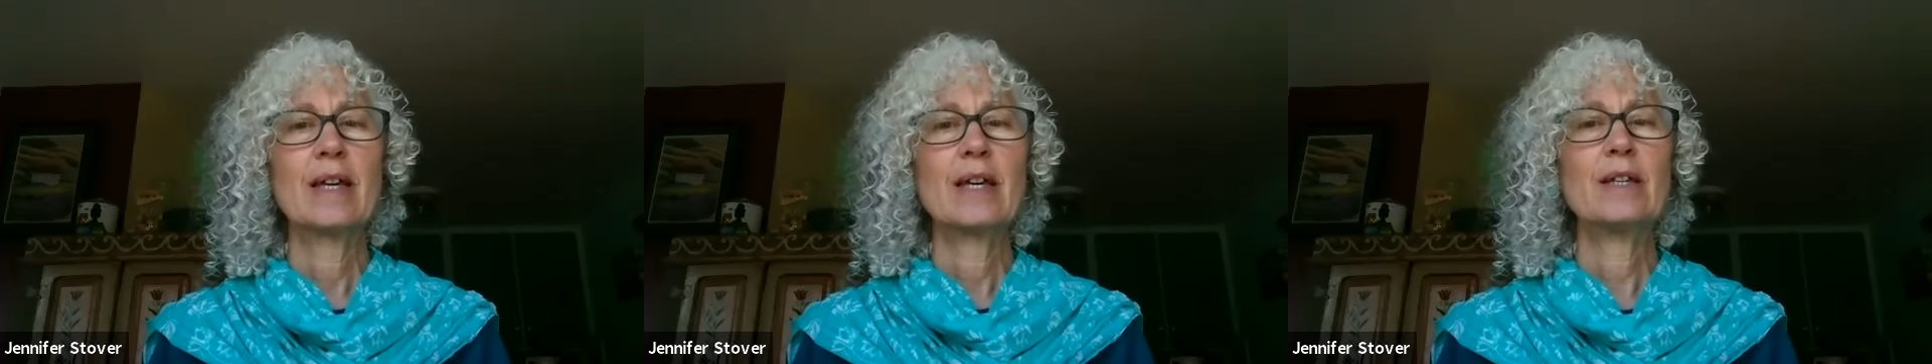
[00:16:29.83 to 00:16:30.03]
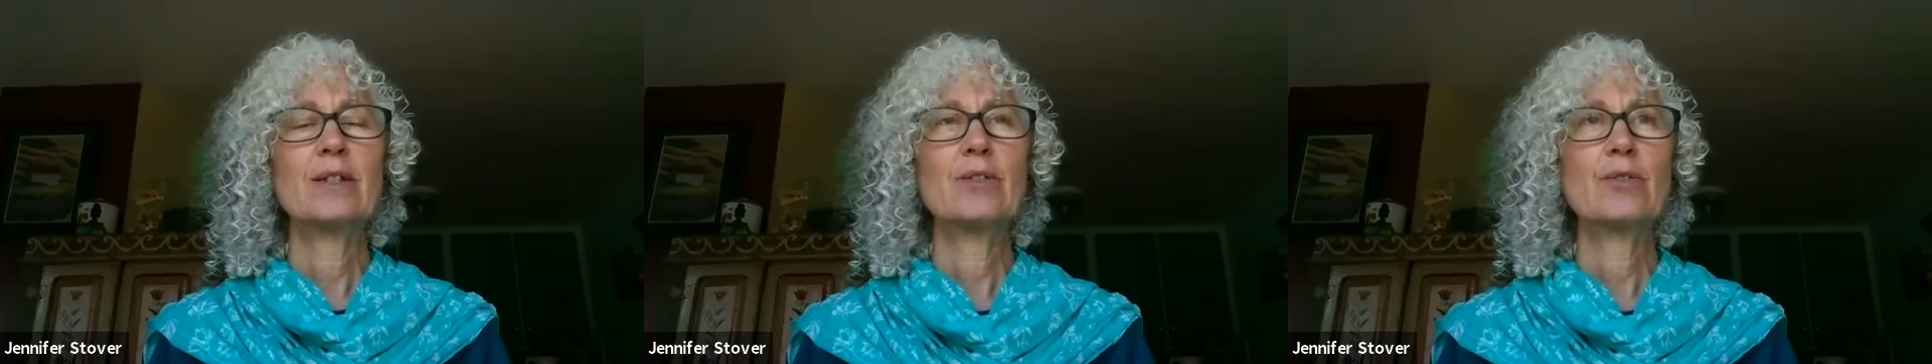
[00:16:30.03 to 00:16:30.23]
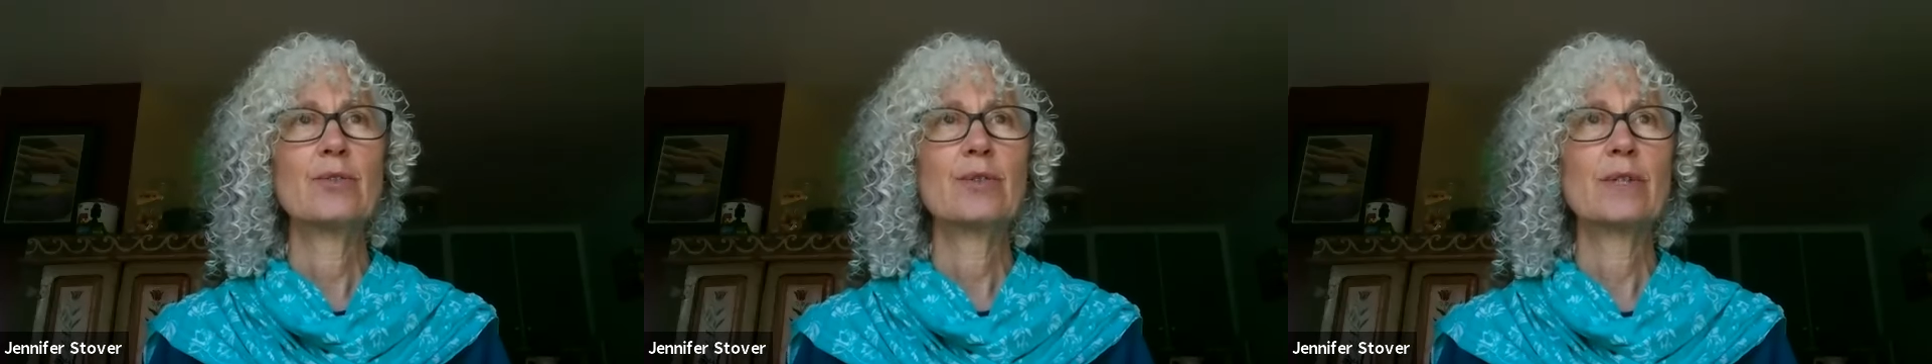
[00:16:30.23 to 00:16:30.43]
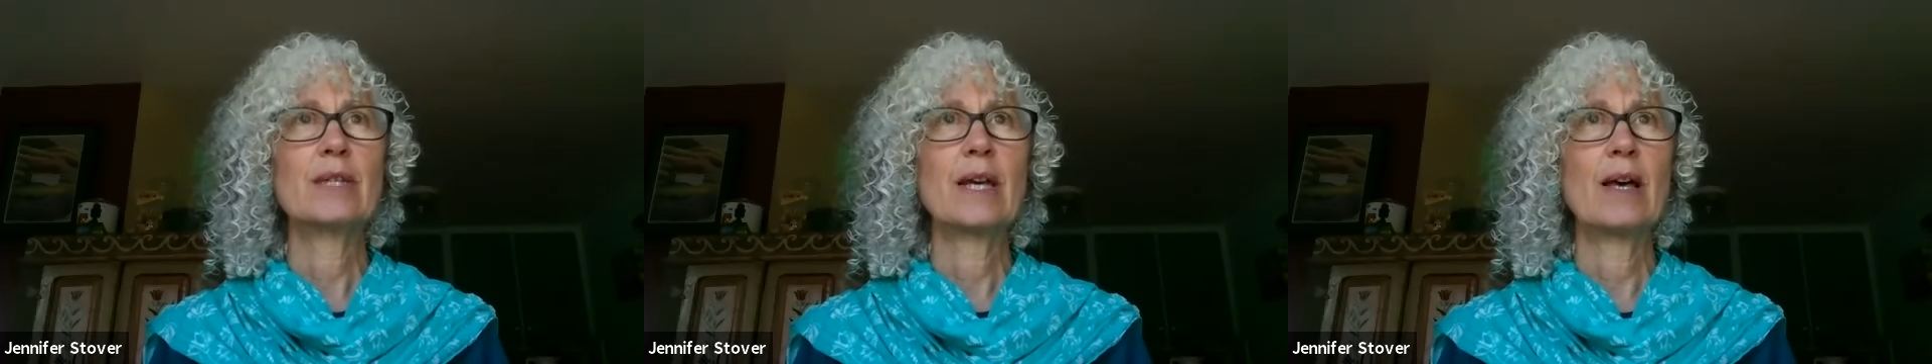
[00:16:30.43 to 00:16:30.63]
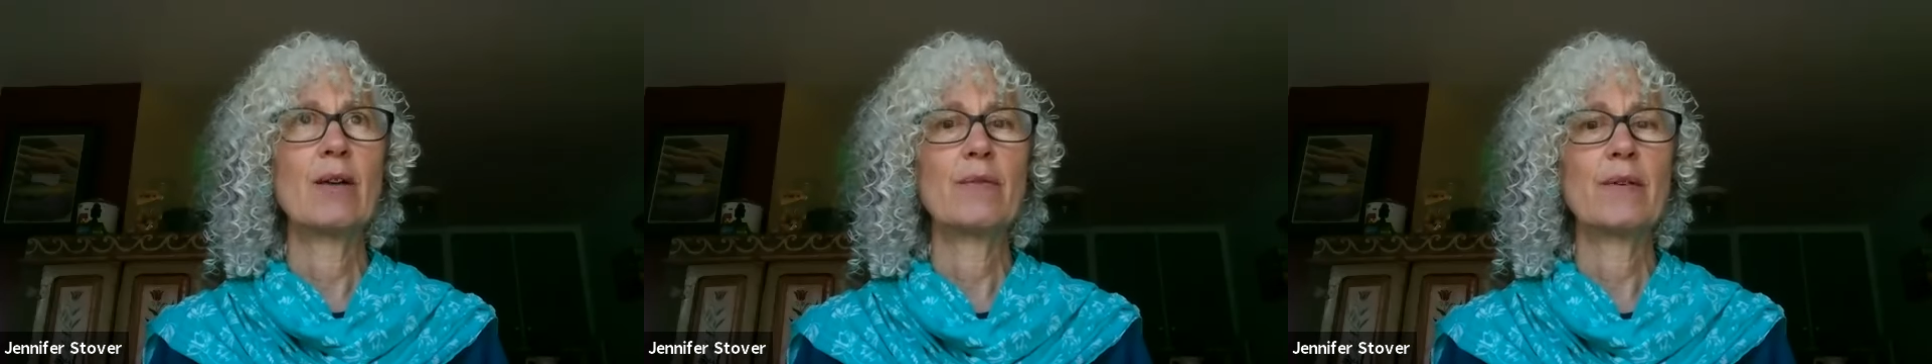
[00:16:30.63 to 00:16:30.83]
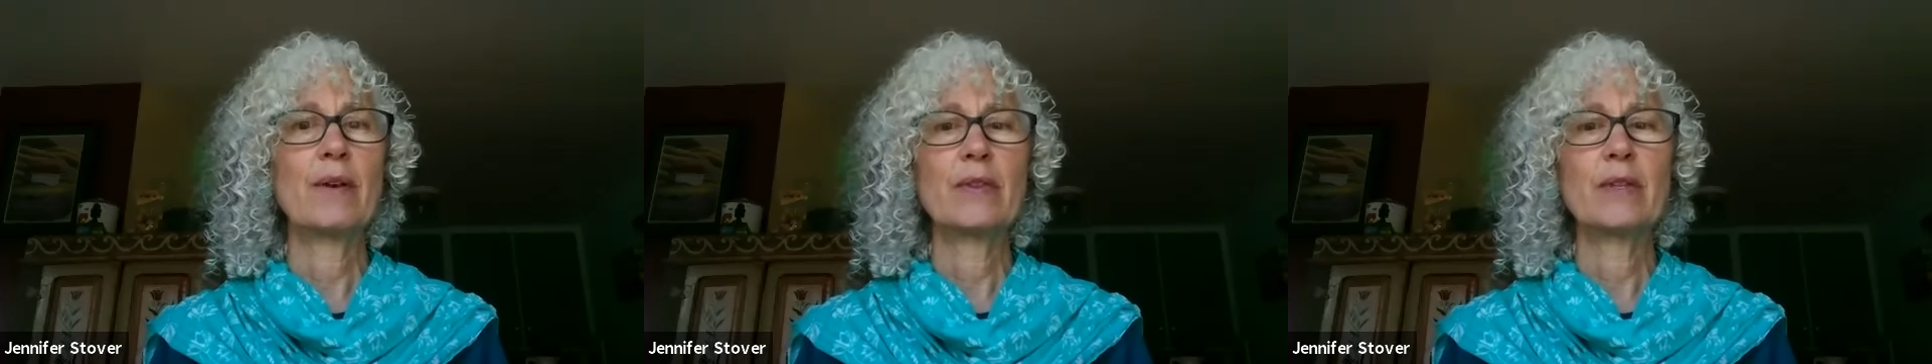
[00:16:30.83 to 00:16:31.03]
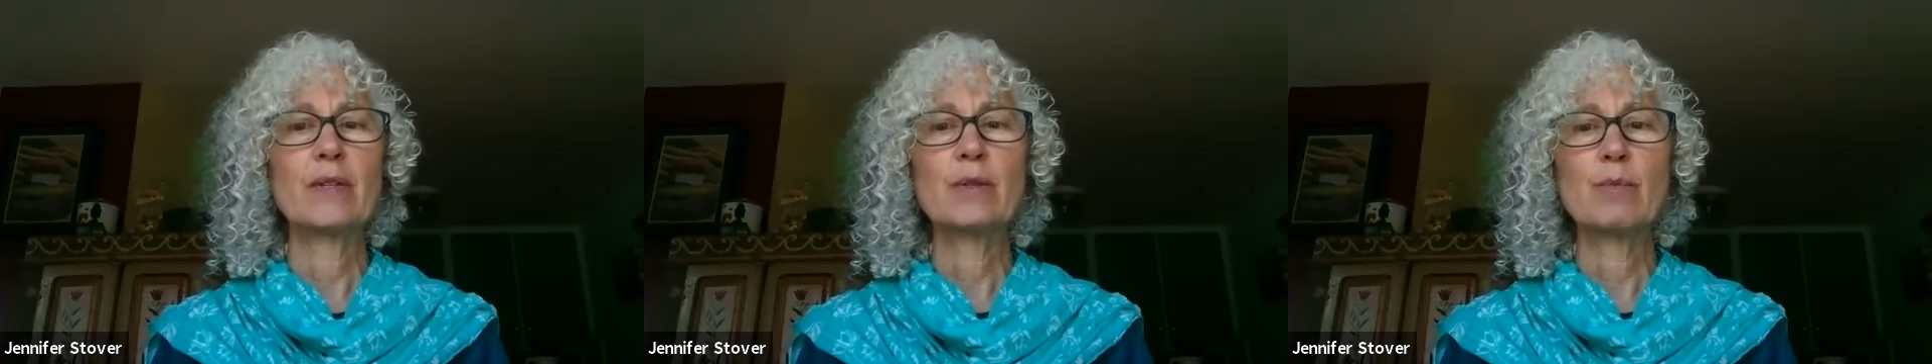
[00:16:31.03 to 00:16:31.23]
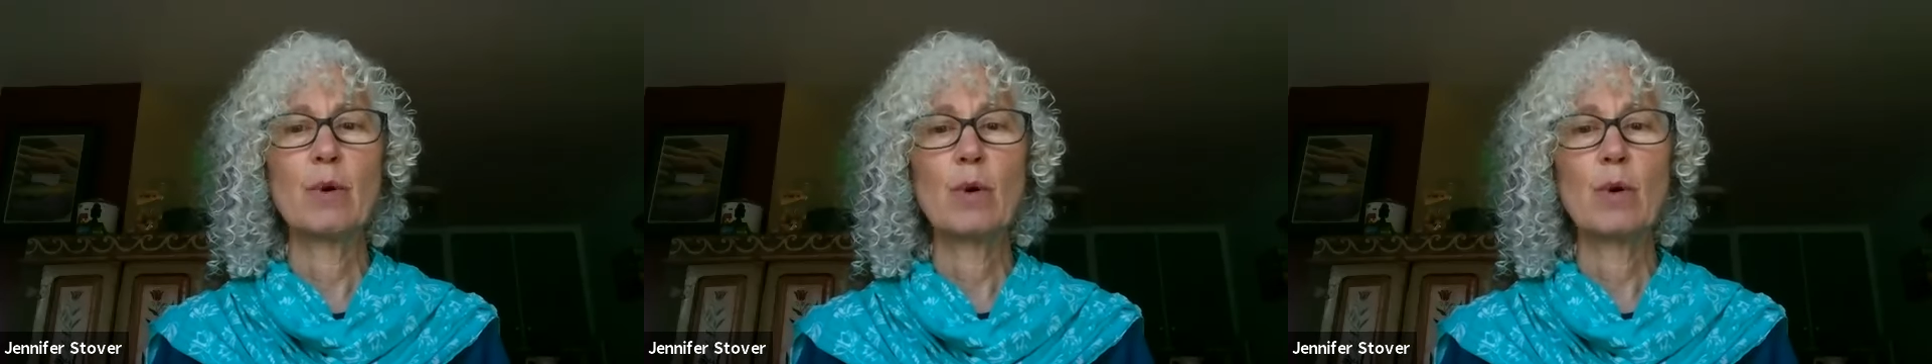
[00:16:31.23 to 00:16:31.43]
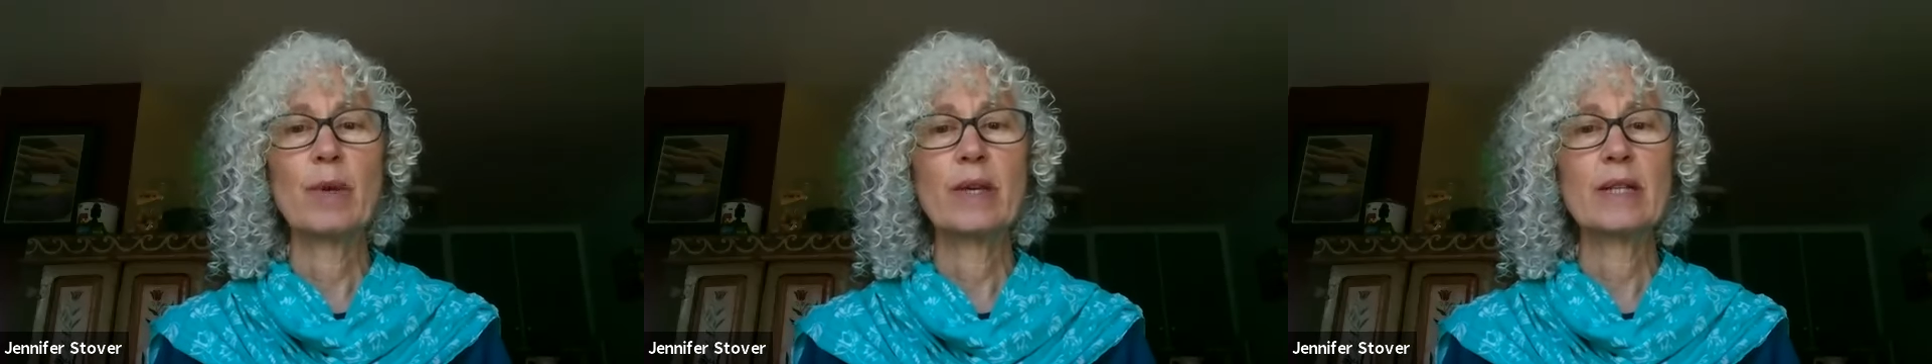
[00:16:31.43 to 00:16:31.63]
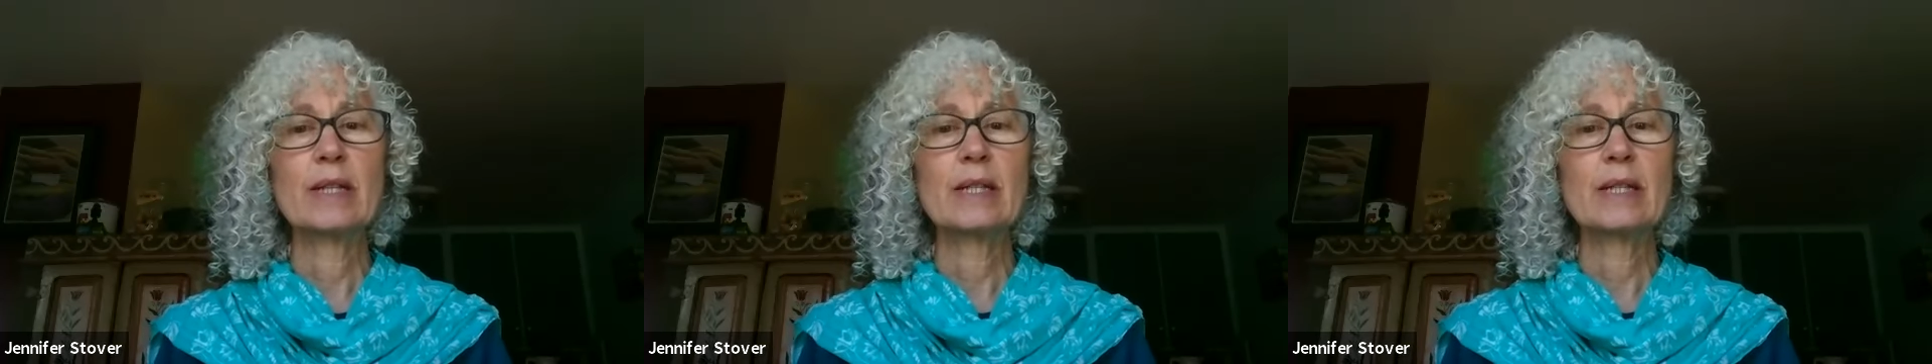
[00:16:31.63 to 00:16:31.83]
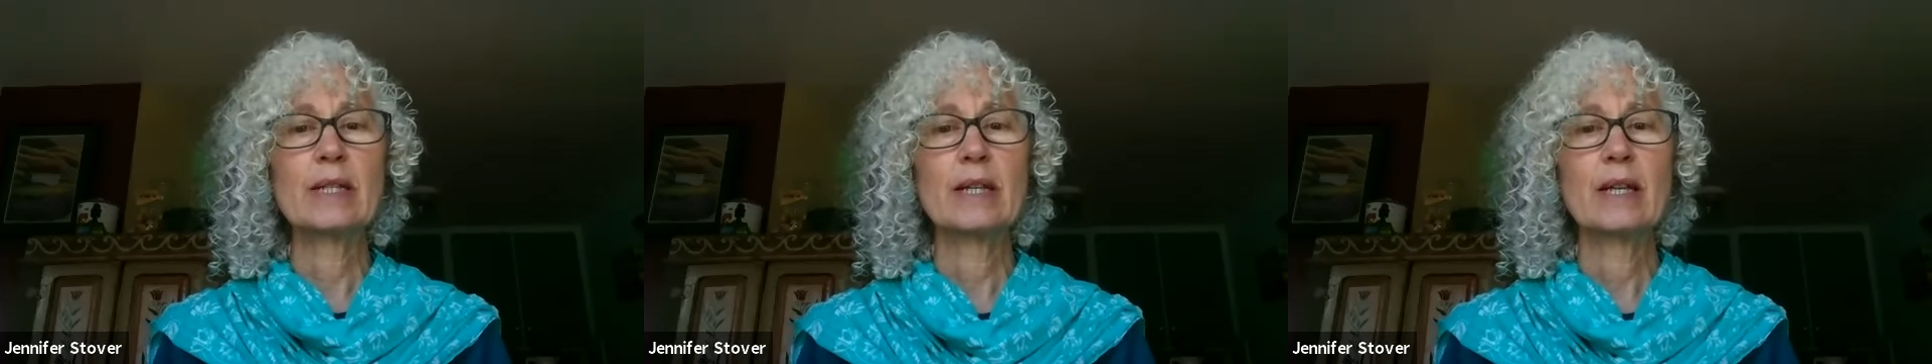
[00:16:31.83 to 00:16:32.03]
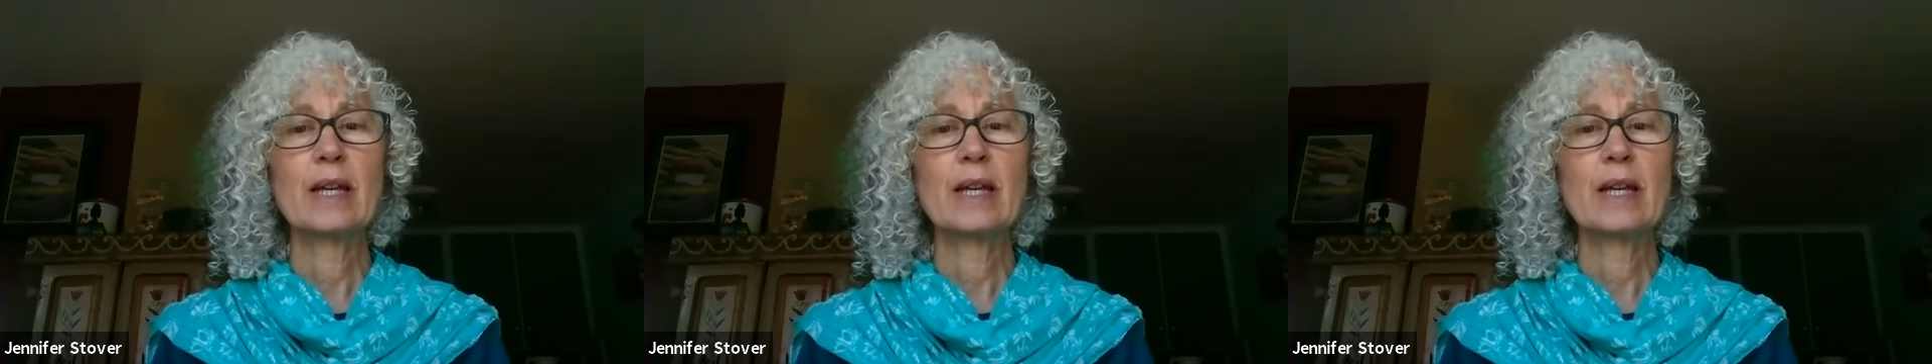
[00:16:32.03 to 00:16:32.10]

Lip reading: in yourself at this moment.